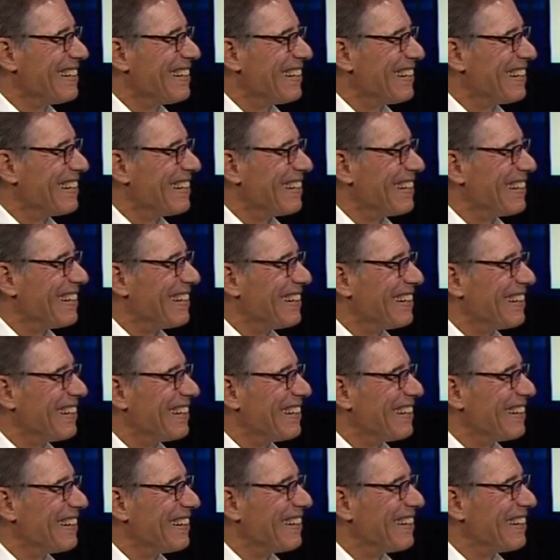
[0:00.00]

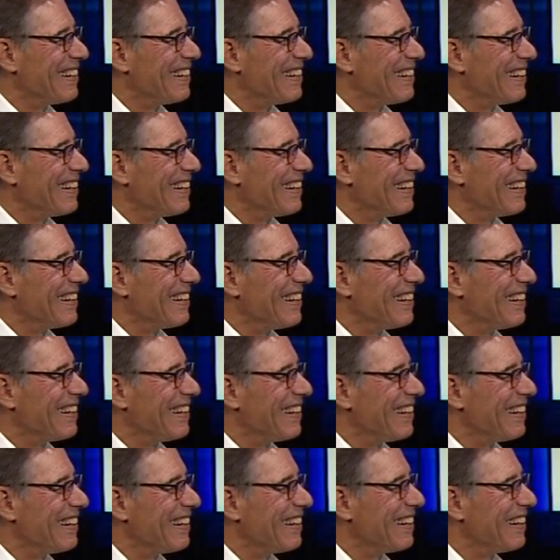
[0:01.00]

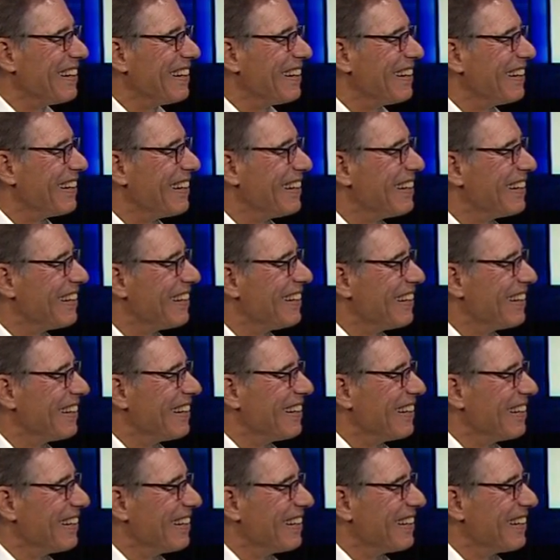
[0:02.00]

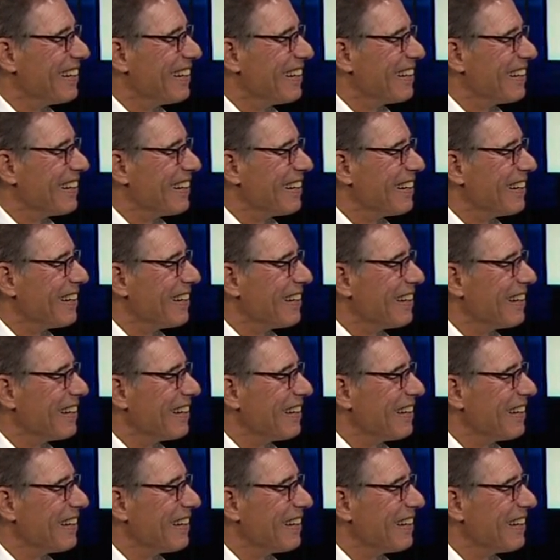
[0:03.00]
The person shown says nothing.